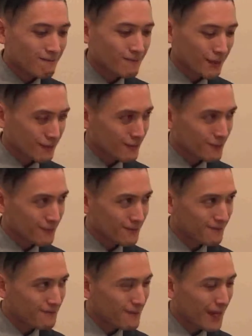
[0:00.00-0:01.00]
Yes.
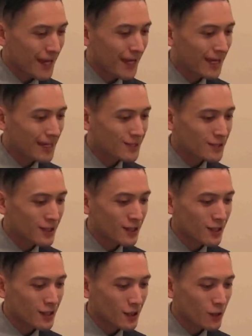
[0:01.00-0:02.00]
And
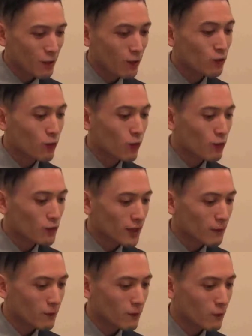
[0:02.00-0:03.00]
the role
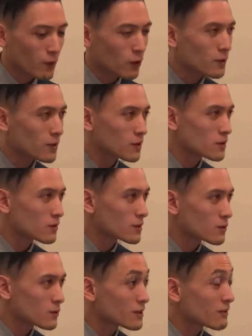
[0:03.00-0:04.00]
that we normally do
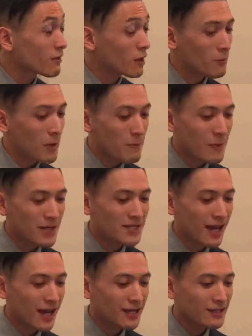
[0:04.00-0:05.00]
is we develop and
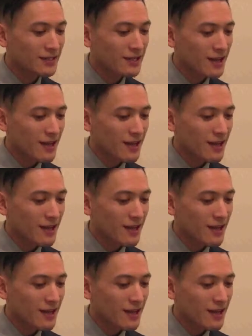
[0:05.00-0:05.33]
maintain